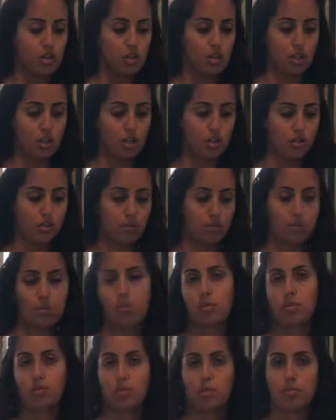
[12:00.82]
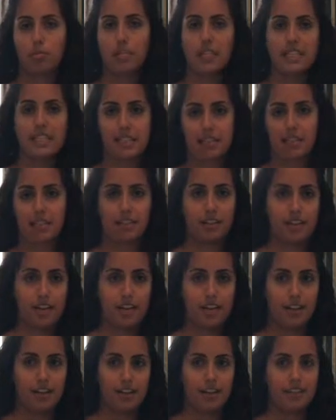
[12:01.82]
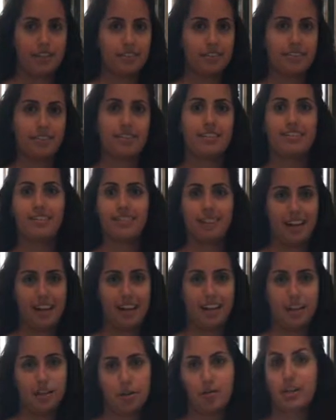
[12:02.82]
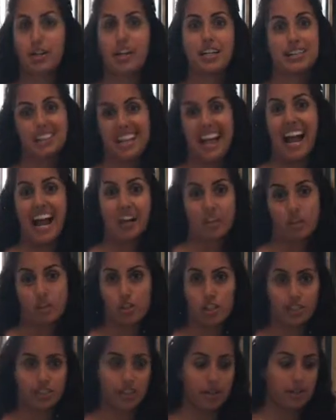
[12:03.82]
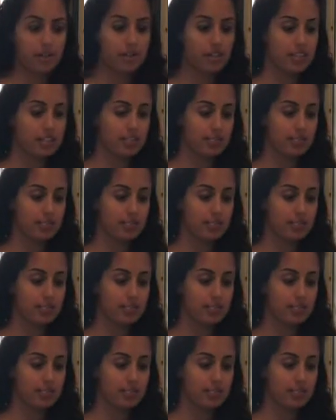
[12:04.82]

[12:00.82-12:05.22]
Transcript: So we're basically, I know we're not actually done with this